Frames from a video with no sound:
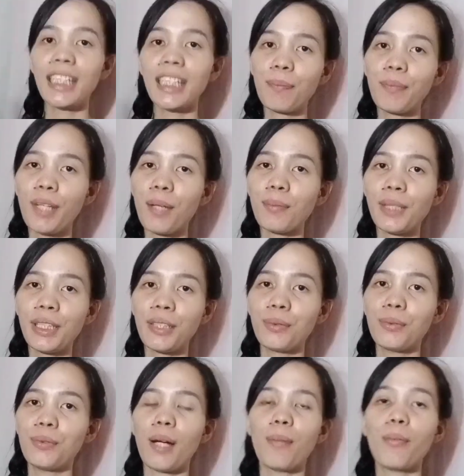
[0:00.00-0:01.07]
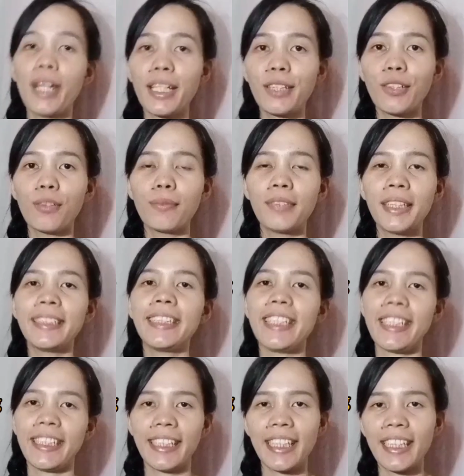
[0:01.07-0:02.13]
Tip number 2, avoid
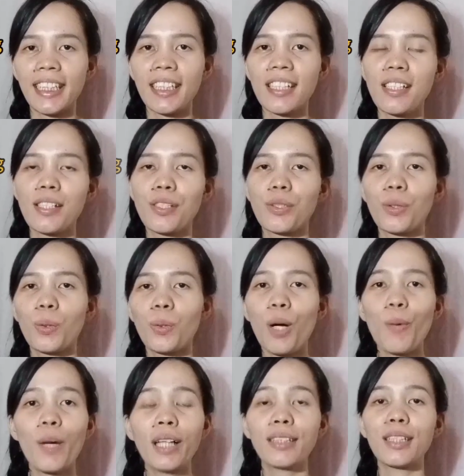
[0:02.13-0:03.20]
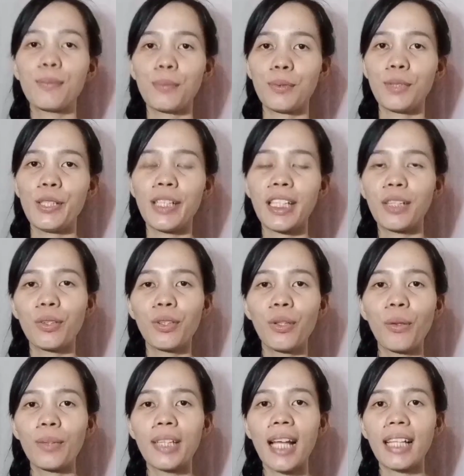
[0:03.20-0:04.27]
overthinking. So, ka-wonderful, you need to
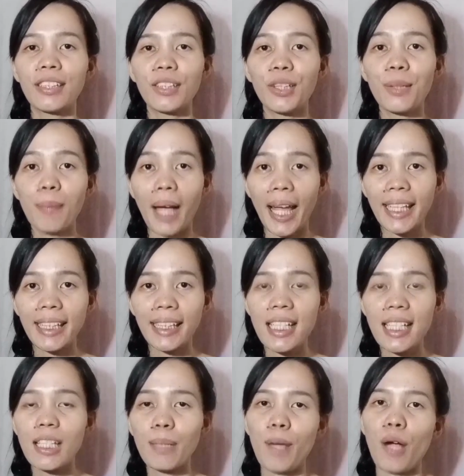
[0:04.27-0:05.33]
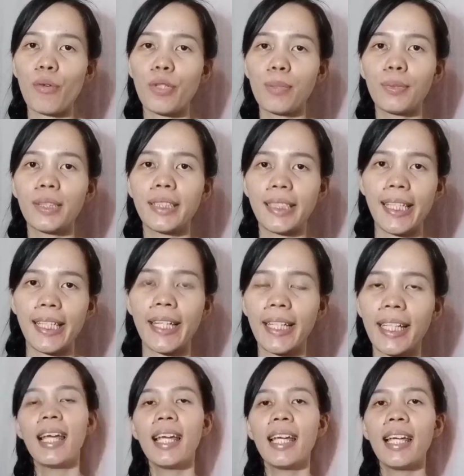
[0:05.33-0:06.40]
know that your mind is a powerful
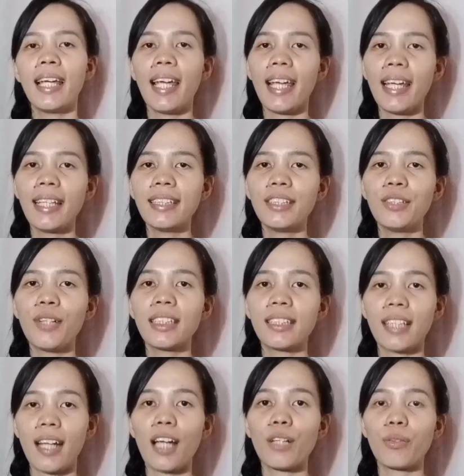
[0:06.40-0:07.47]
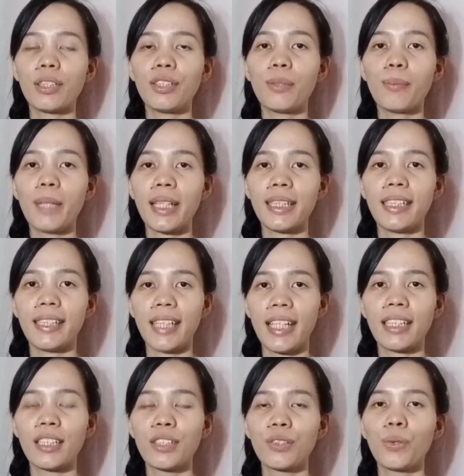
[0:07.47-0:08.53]
thing. And you attract what you
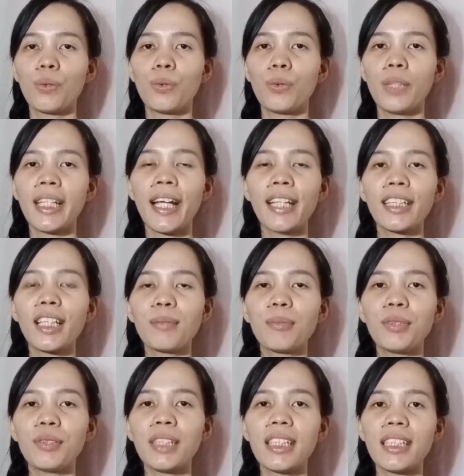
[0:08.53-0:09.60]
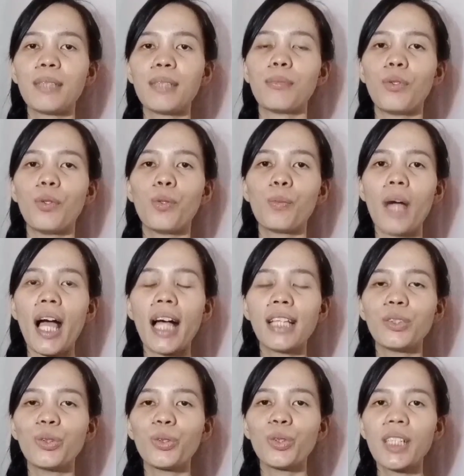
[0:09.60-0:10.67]
meditate. So, ingatan mo yung isip mo kung
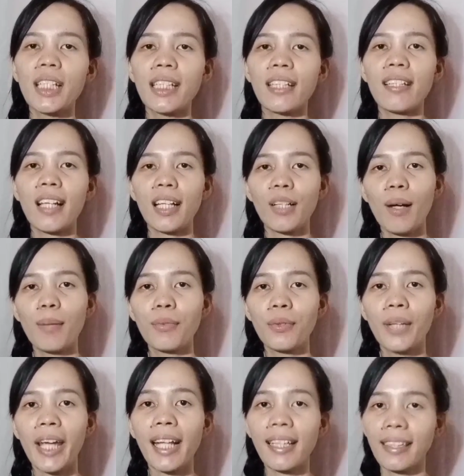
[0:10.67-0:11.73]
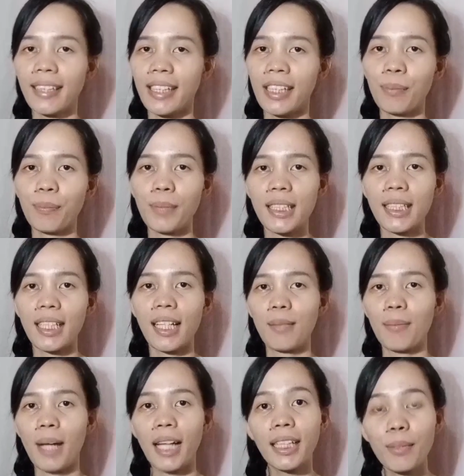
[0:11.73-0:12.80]
paanong ginagawa mong healthy yung
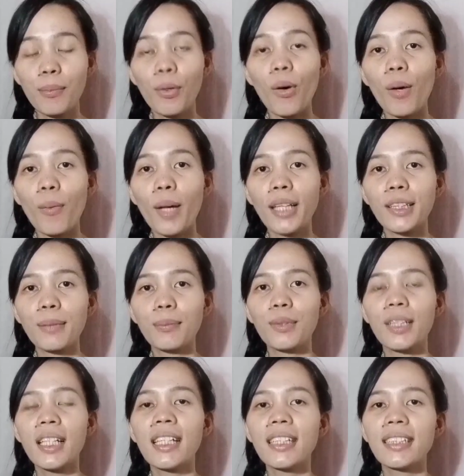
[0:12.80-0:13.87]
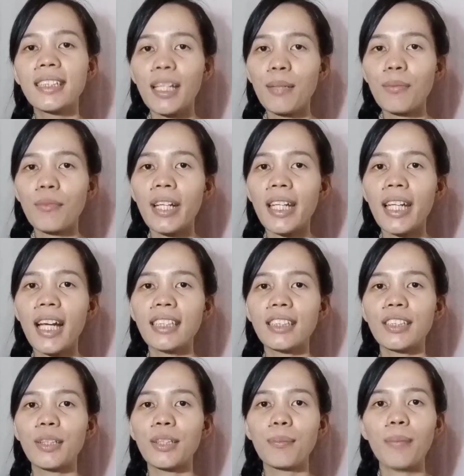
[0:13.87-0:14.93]
physical body mo, ka-wonderful, same way
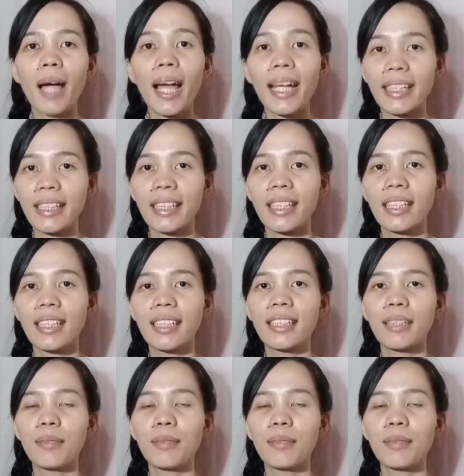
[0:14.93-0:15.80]
as your mind.